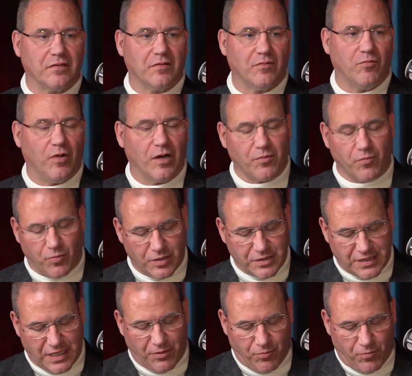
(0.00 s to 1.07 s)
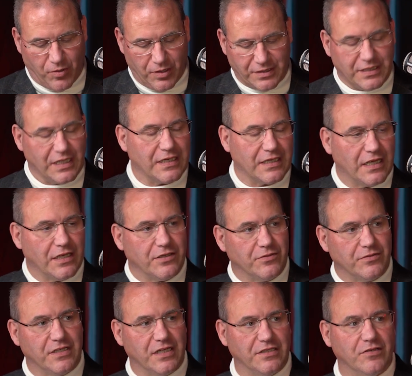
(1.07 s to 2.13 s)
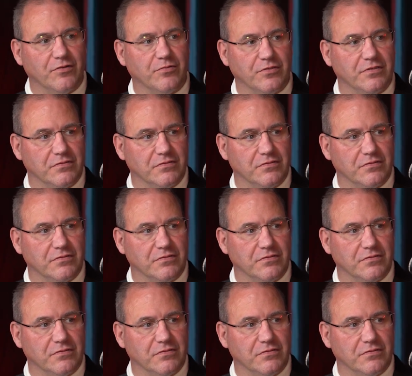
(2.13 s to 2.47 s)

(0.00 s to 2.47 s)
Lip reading: was that one thing that you did do,